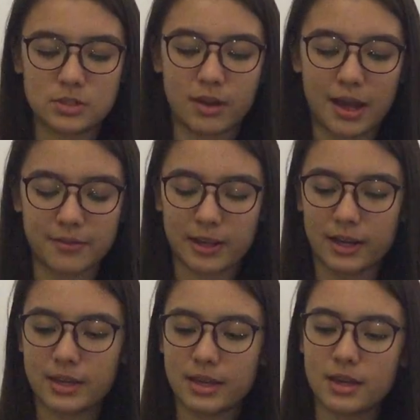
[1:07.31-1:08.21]
So I have a
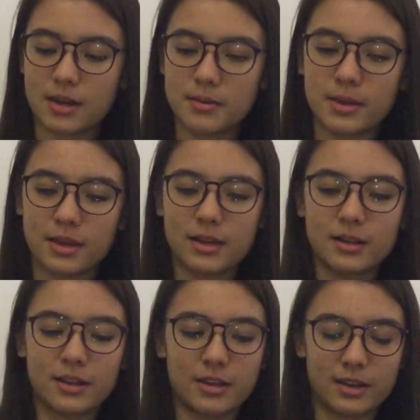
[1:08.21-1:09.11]
guy here, here,
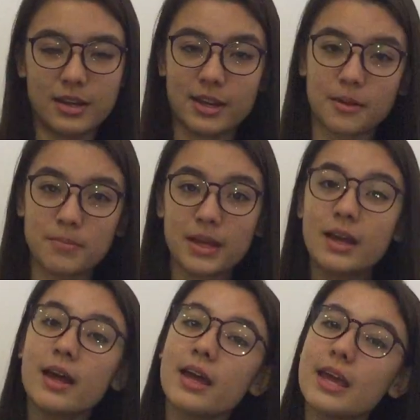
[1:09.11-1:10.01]
here, and here.
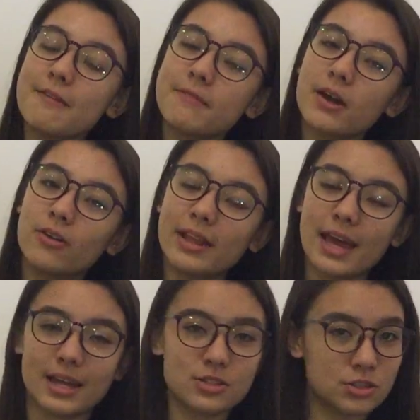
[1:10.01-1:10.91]
If I only
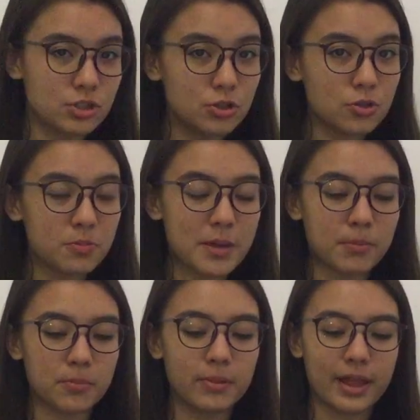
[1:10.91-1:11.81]
had 2
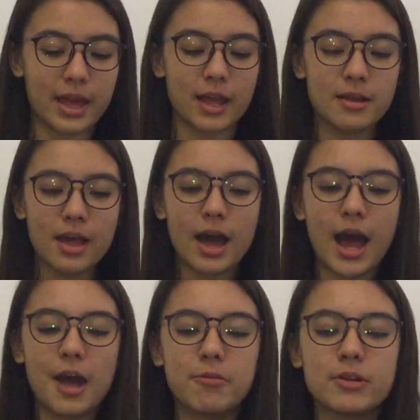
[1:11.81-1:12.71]
people playing,
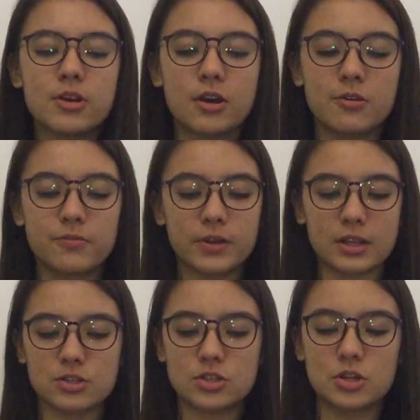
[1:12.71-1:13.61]
I would go for
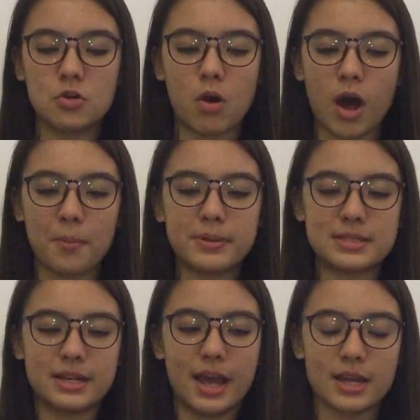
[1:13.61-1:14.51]
the 2
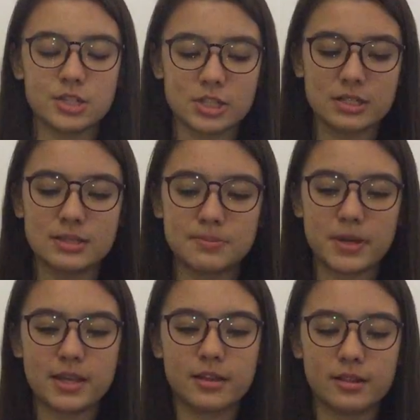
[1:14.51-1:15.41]
opposite edges,
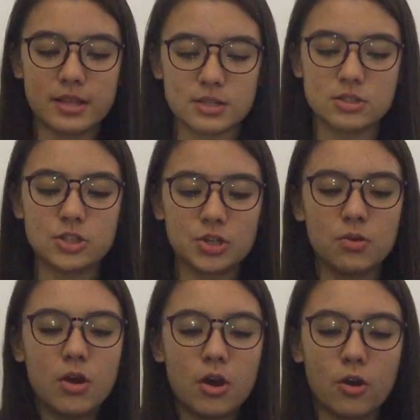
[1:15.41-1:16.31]
either these
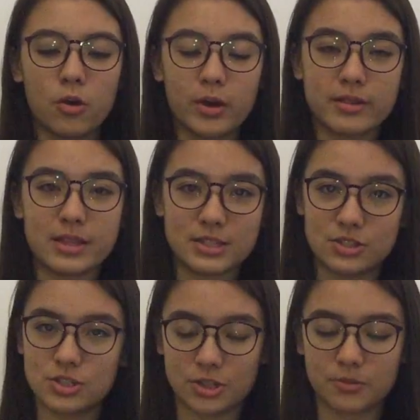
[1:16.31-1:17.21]
2 or
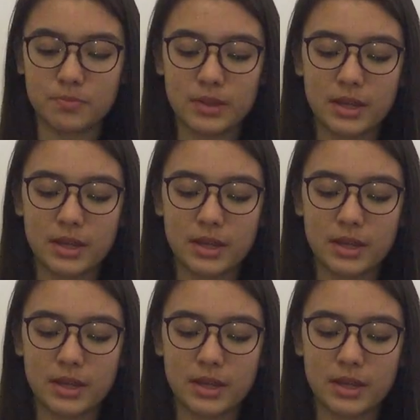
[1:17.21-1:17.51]
these 2.